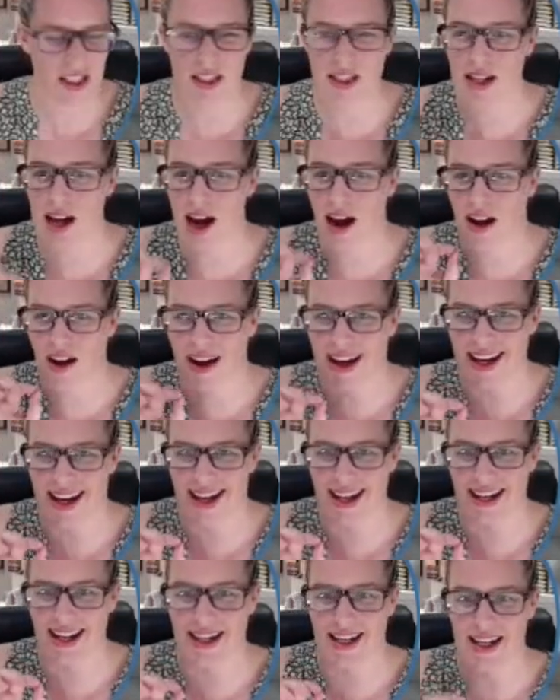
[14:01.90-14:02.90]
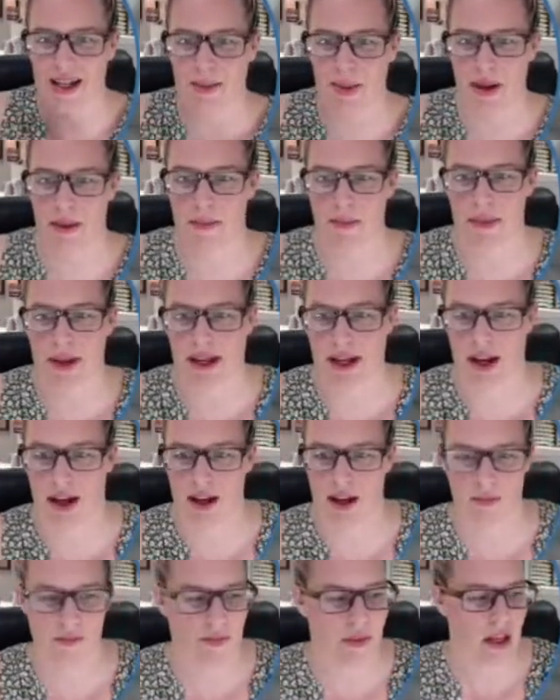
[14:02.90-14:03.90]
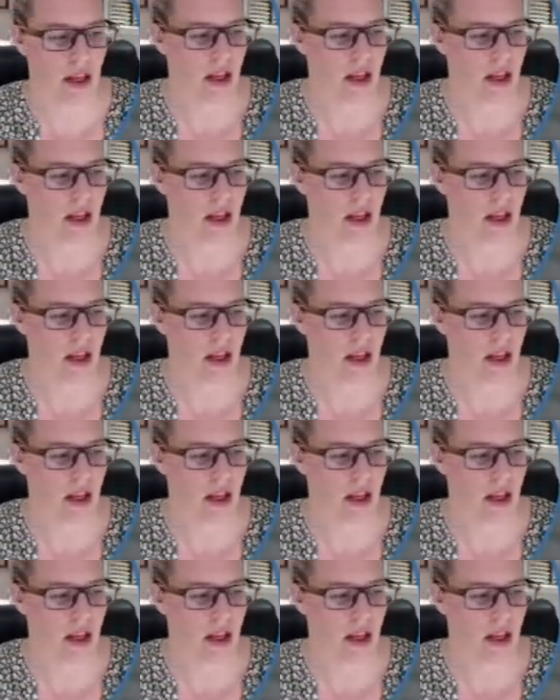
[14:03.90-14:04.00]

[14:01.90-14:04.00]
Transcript: tiny bit bigger